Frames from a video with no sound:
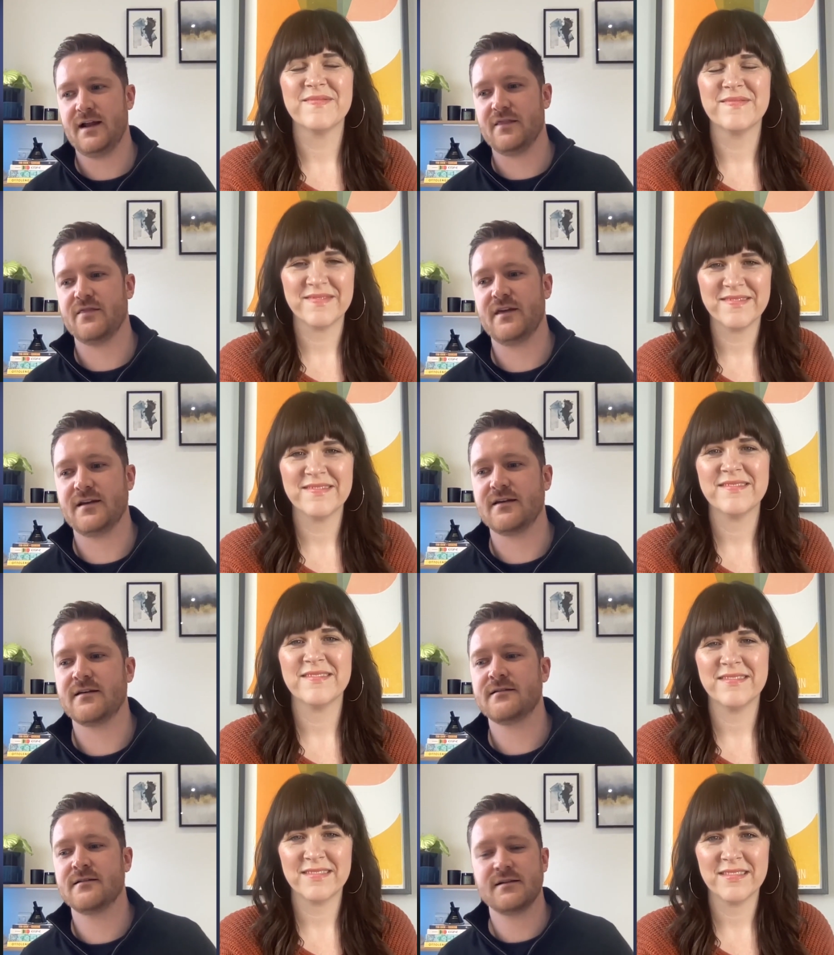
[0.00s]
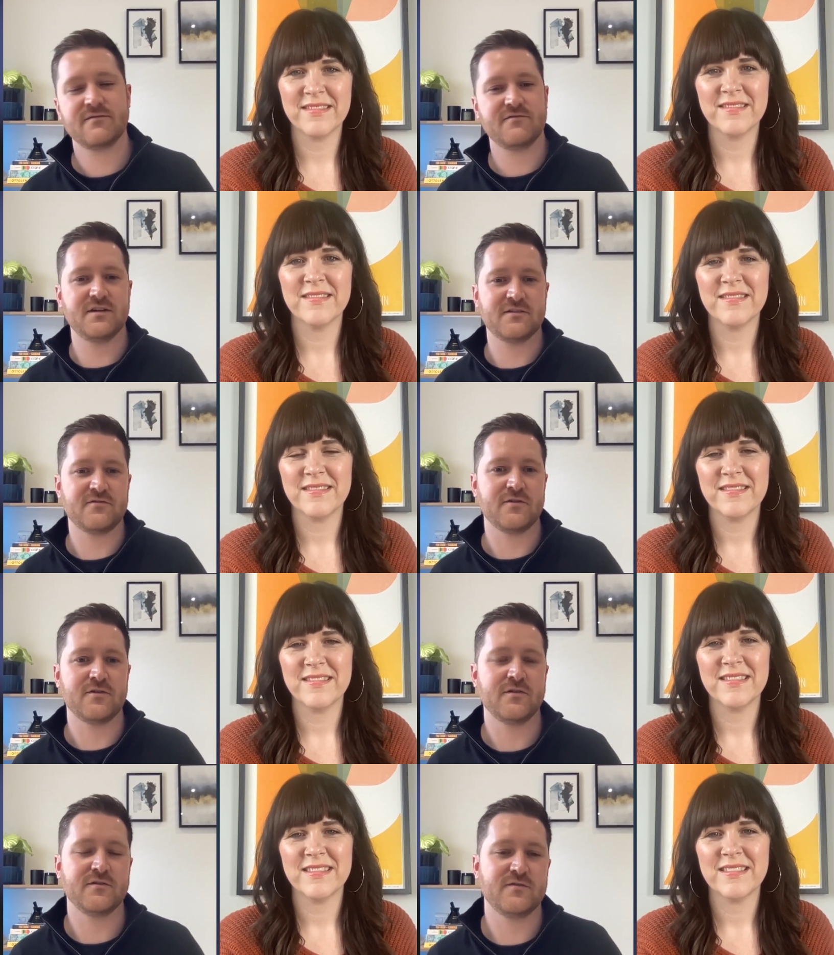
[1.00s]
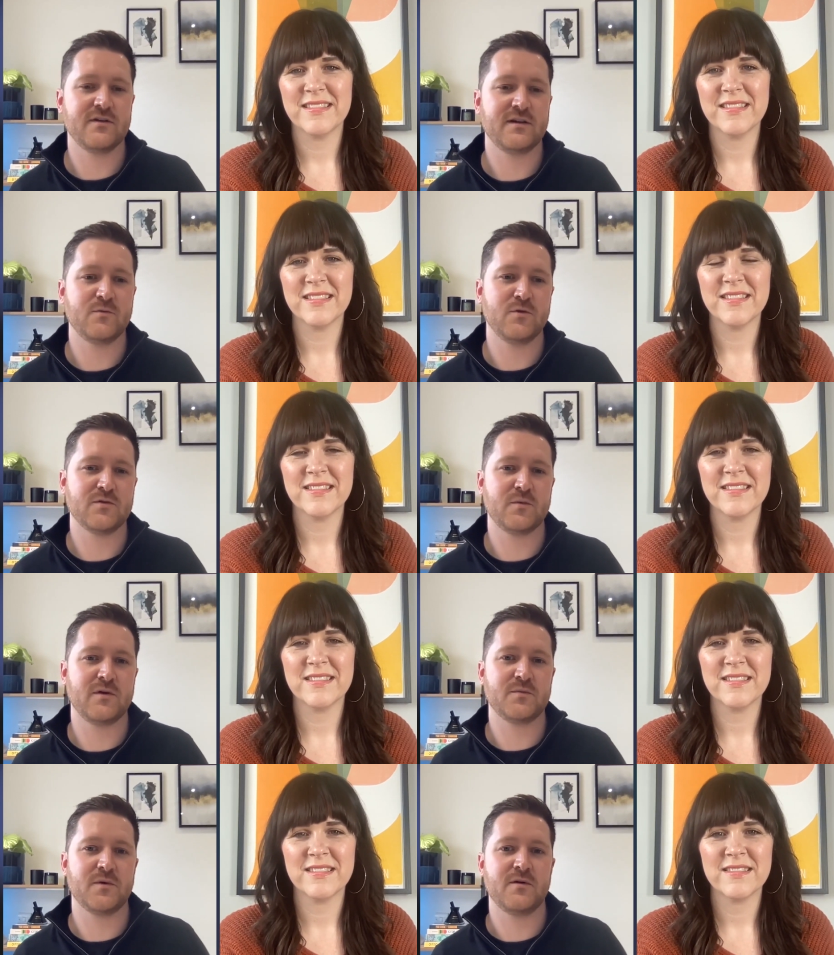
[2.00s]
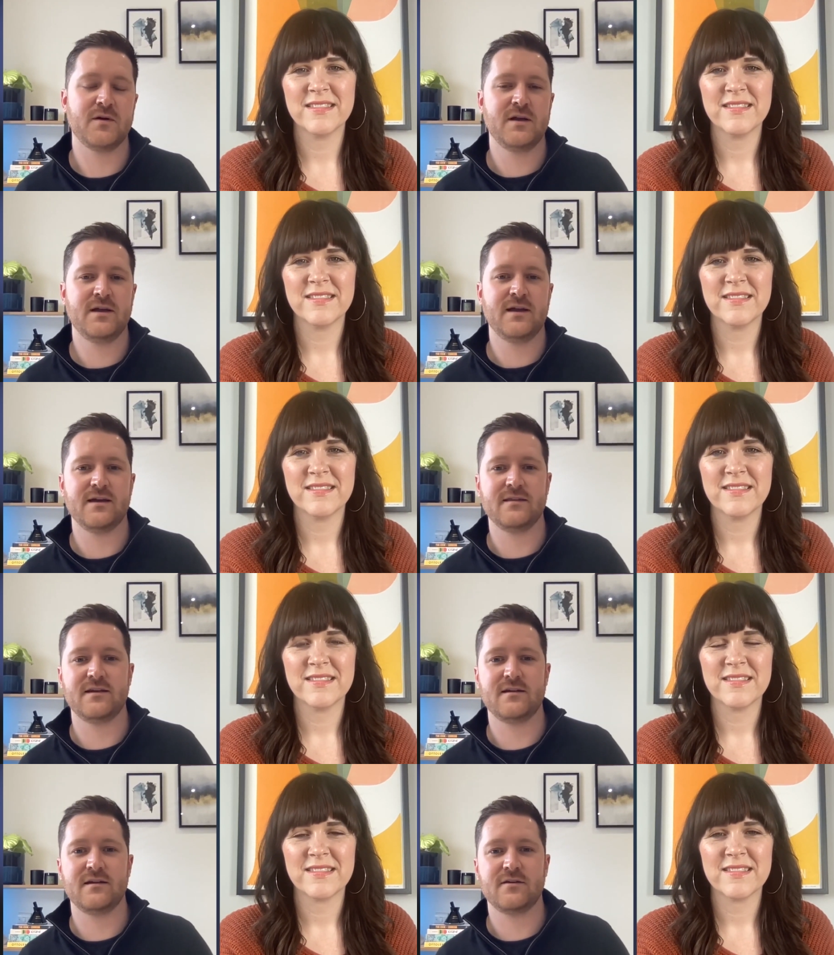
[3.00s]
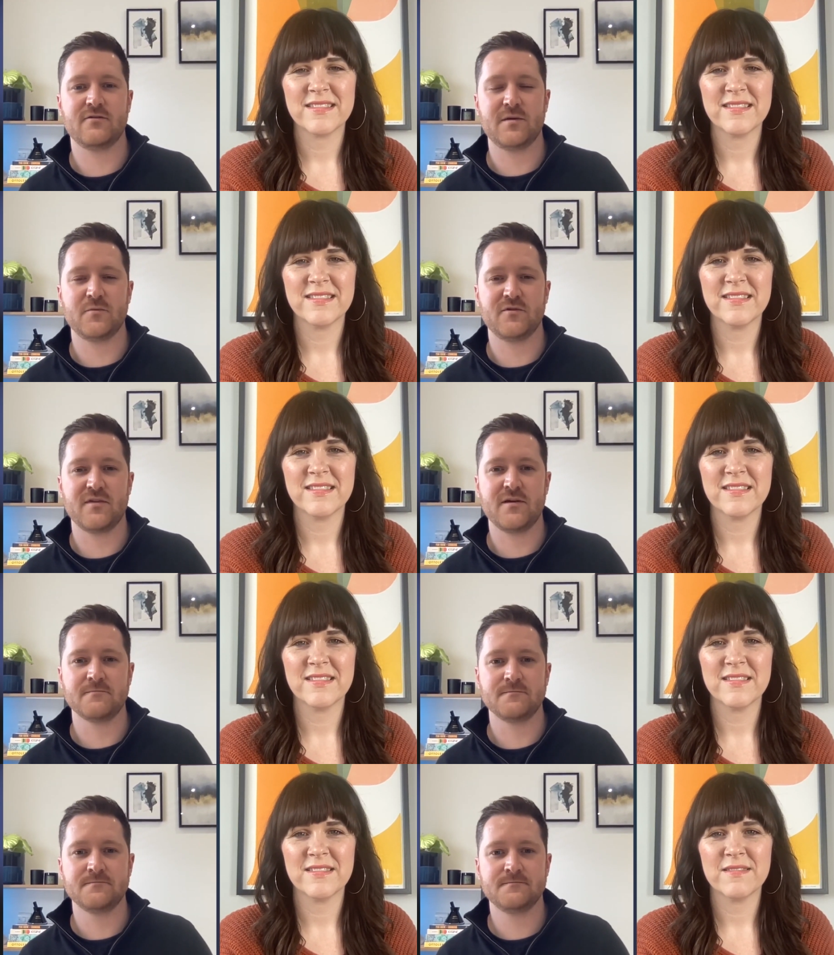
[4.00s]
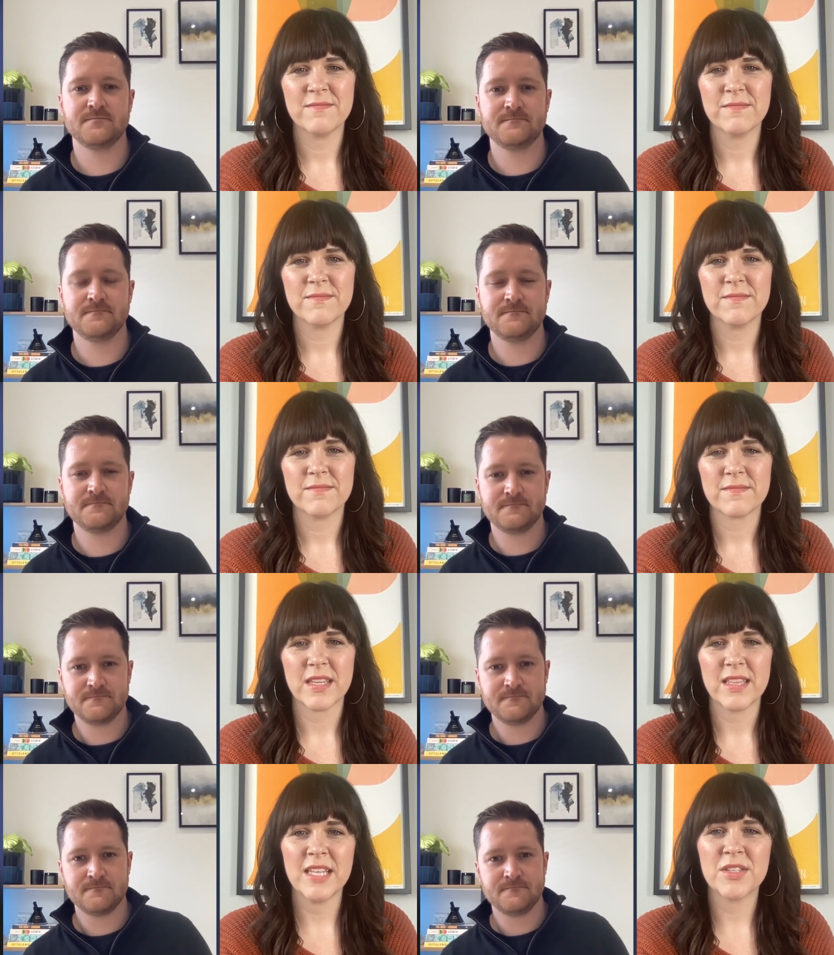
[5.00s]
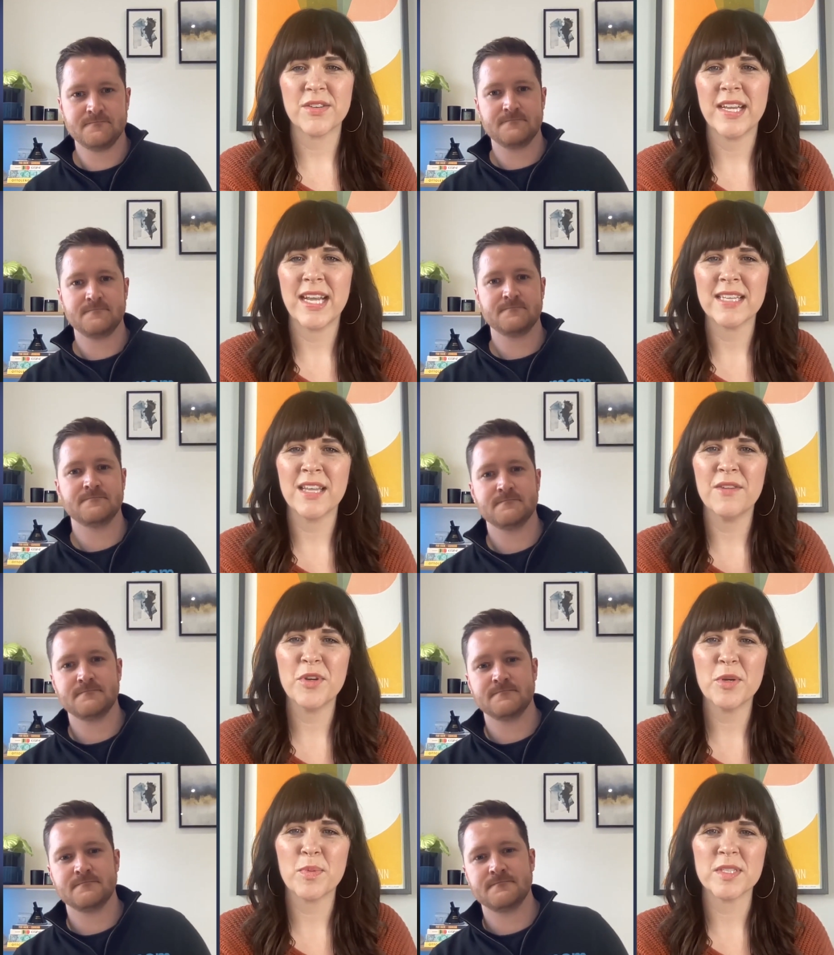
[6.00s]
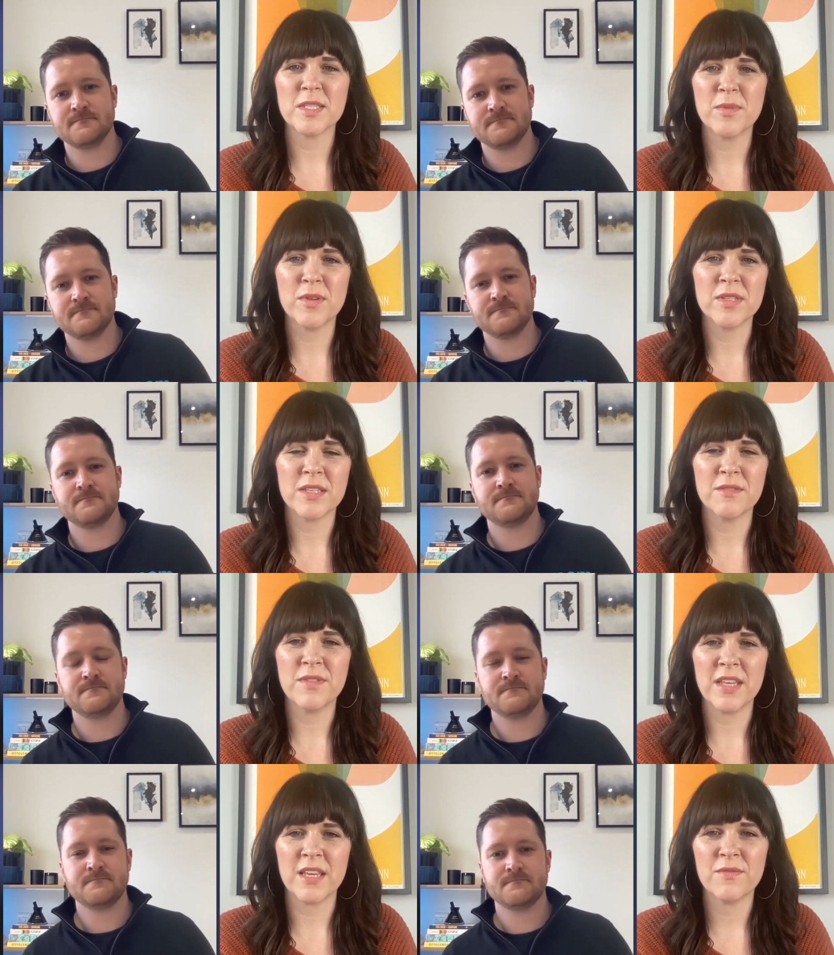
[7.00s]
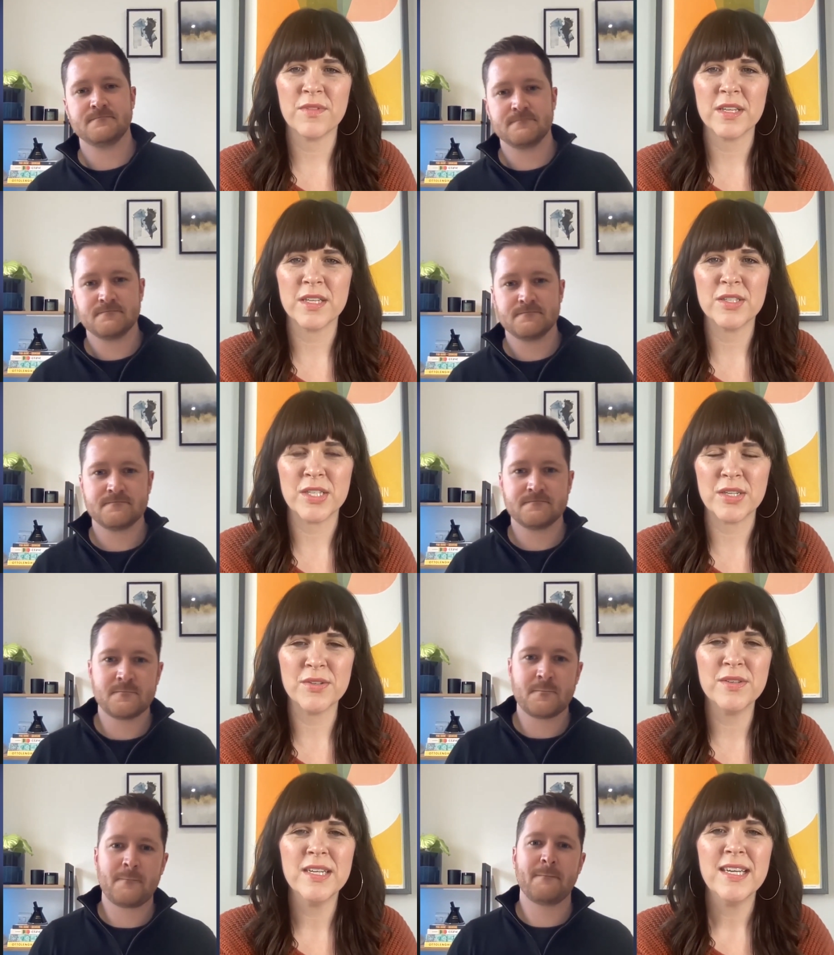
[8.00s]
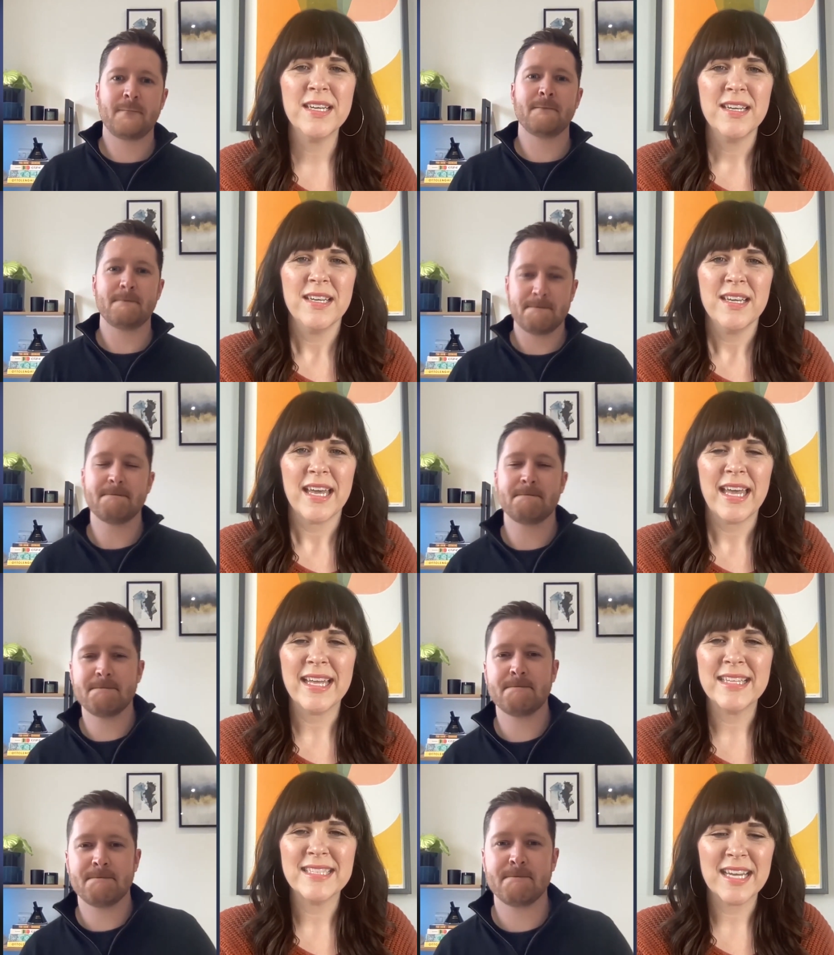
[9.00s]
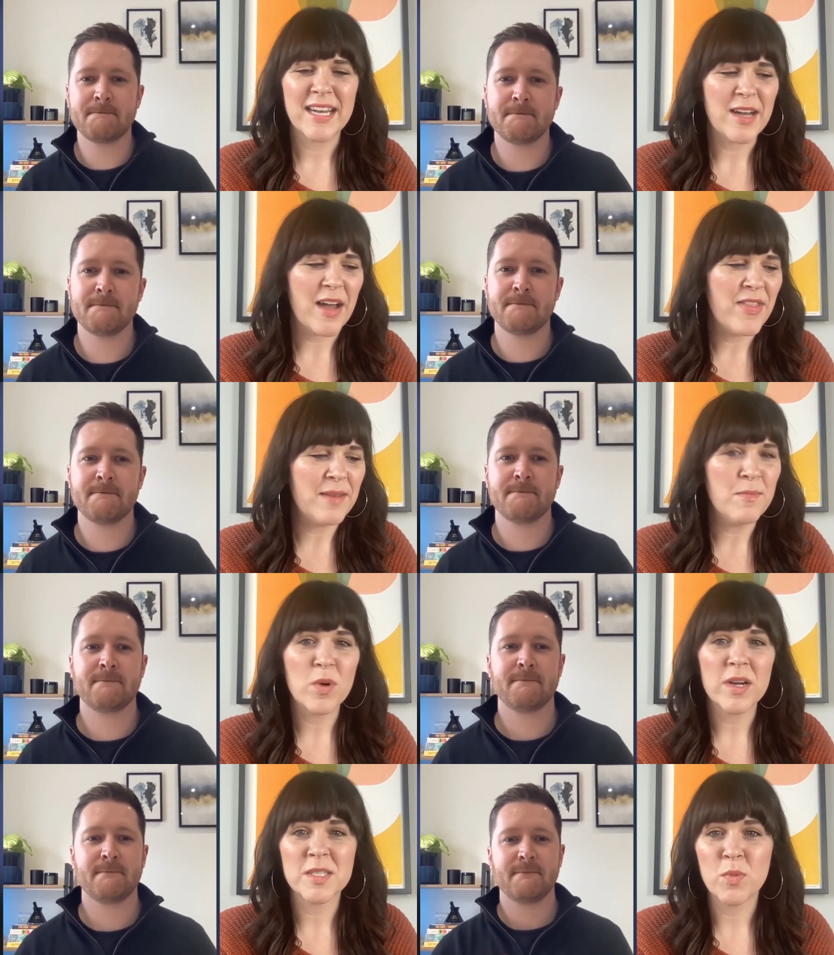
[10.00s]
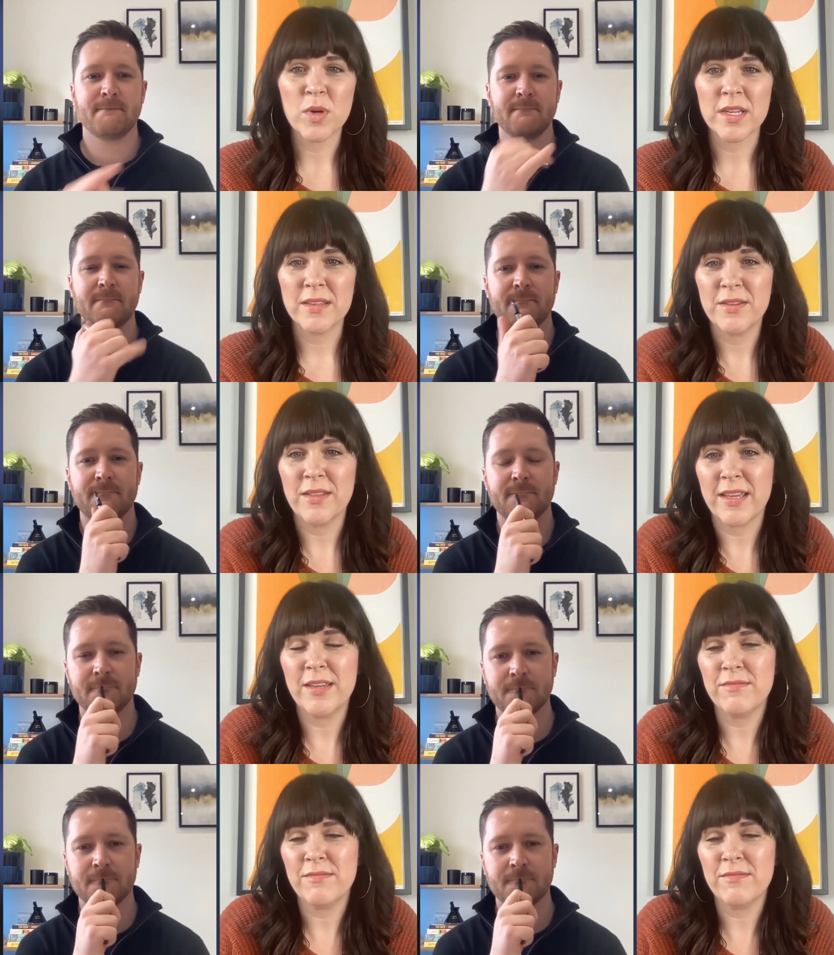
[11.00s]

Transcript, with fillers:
Speaker 1: and then flip through and find out what's worked well and then uh, create more of that.
Speaker 2: That's great. I love your principles of think, fill, and do. And uh, and then more is more. You, you like